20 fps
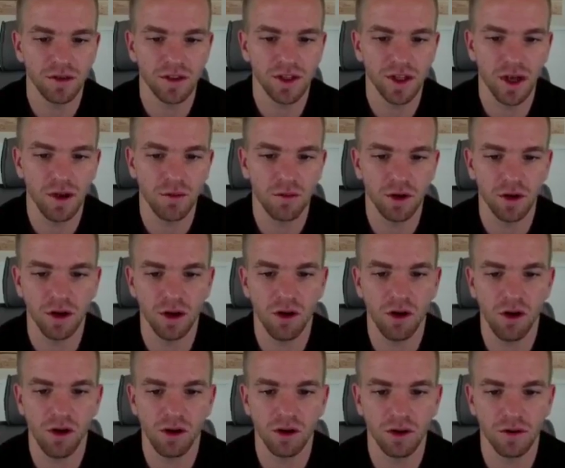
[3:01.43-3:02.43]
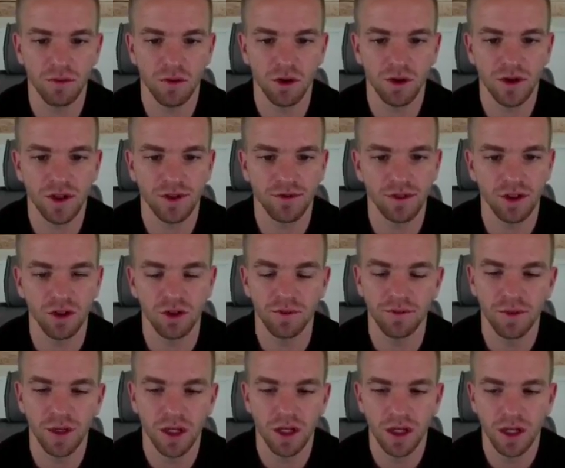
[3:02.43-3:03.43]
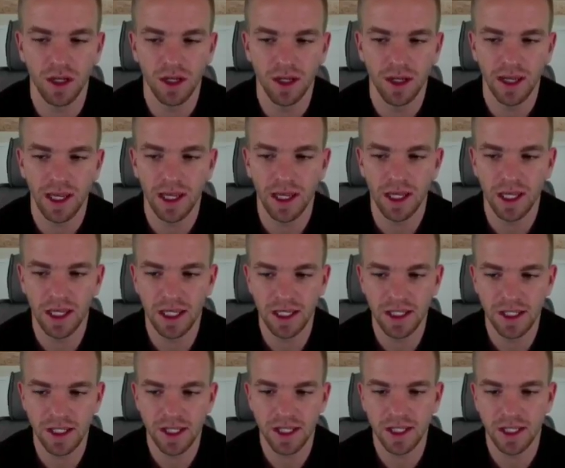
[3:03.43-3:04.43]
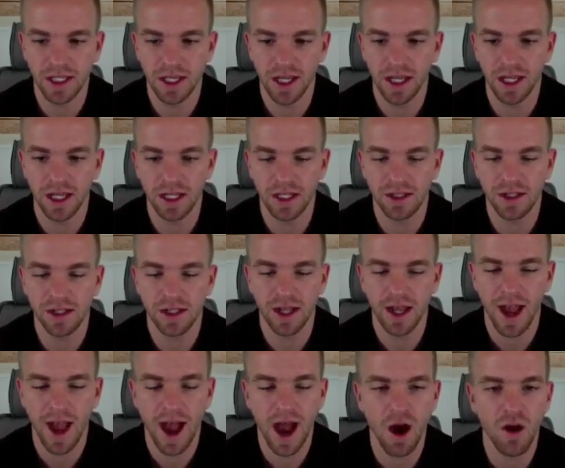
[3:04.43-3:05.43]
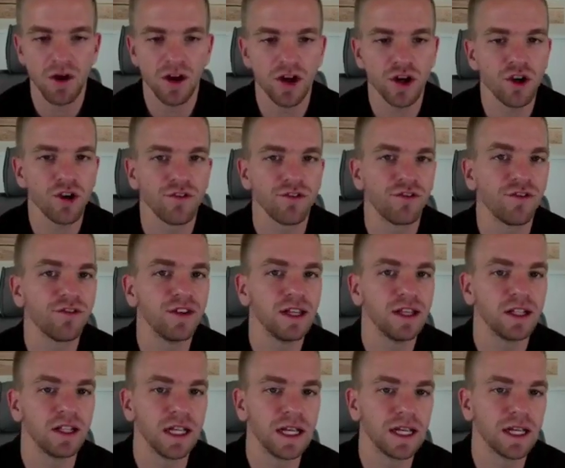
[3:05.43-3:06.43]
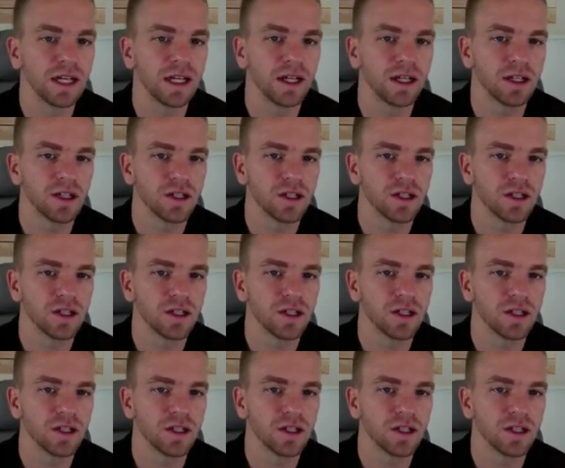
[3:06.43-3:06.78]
some or all or most of you is how you're feeling.